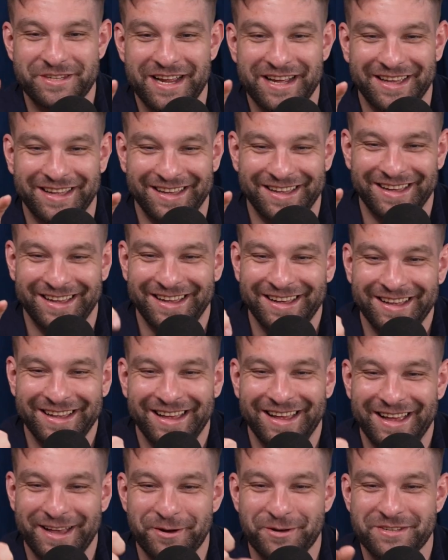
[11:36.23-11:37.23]

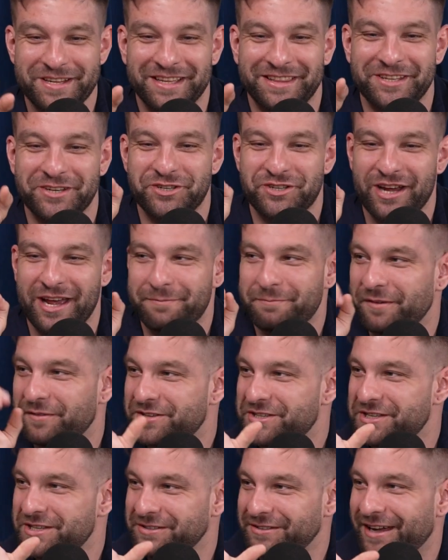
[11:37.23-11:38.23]
like the shape of
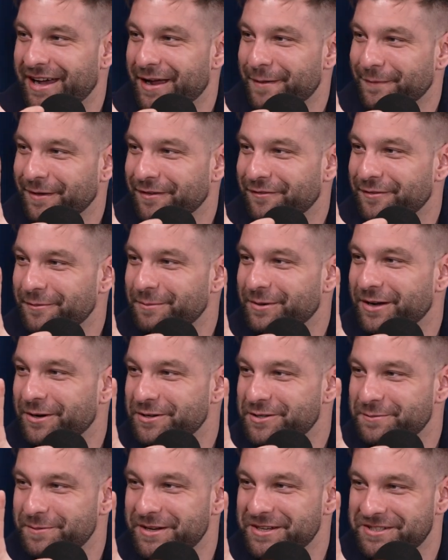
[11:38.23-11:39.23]
Slimer from
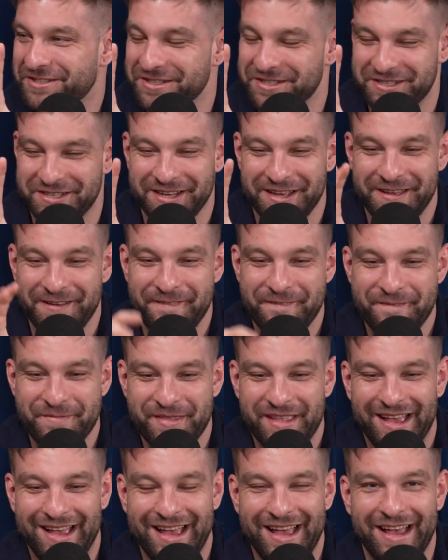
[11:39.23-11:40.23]
Ghostbusters,
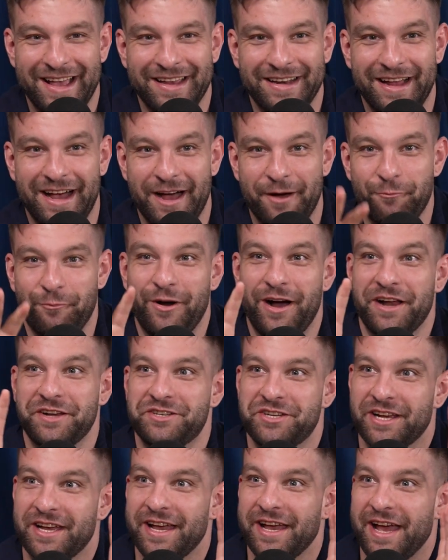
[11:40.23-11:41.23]
and I'm
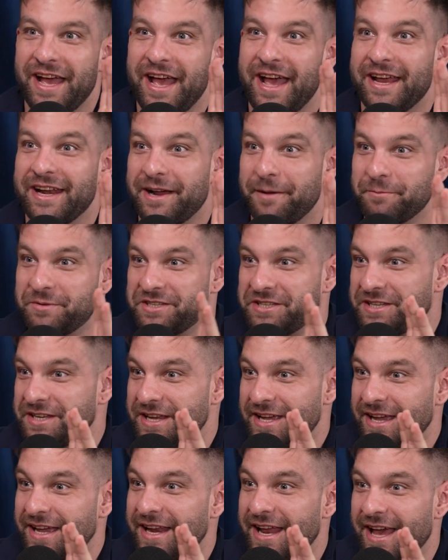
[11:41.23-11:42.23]
watching it and I'm
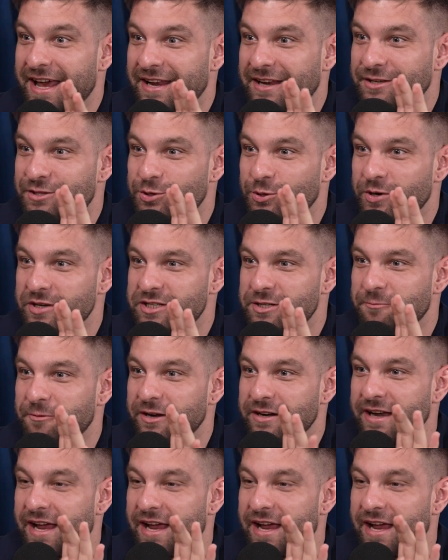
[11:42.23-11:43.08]
seeing it heading towards someone,